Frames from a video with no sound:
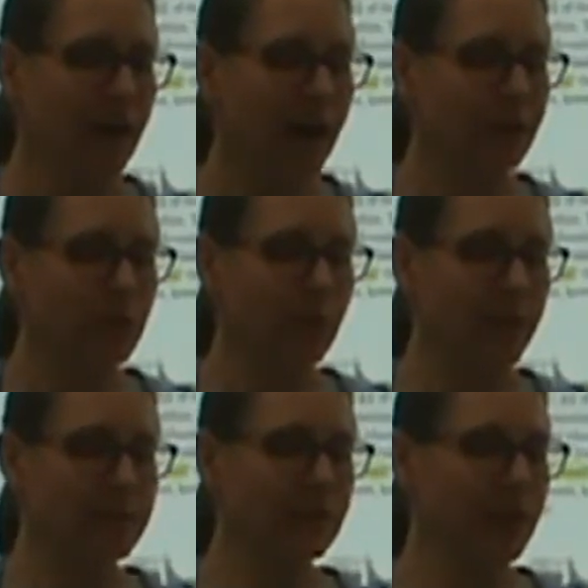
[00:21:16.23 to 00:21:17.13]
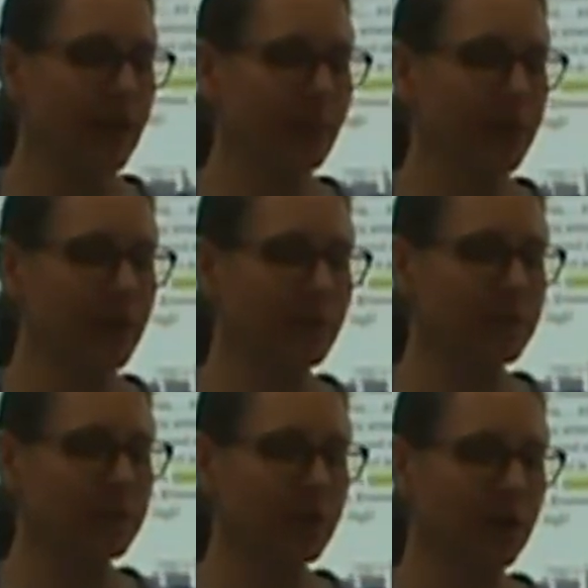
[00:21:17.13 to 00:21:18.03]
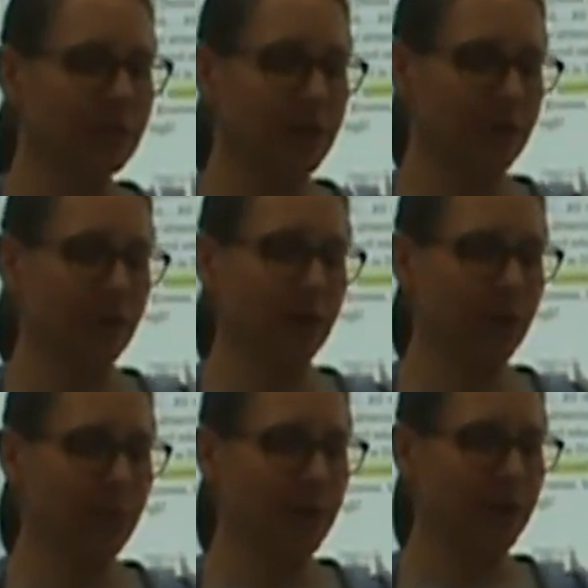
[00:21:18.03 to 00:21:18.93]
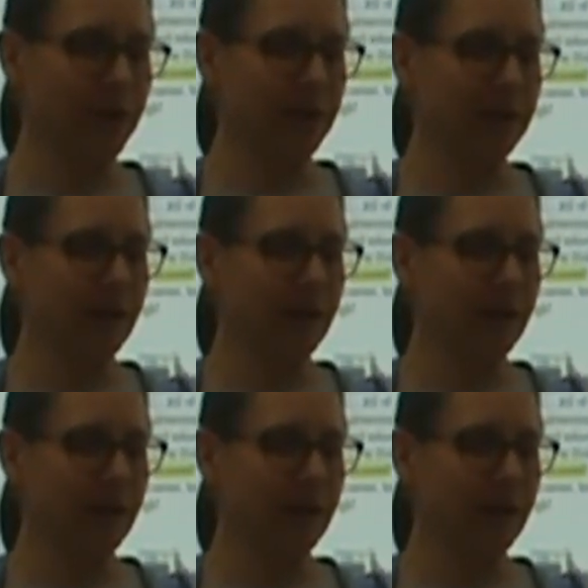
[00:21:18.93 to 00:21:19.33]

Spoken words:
After weeks of camping, he was starving for home cooking.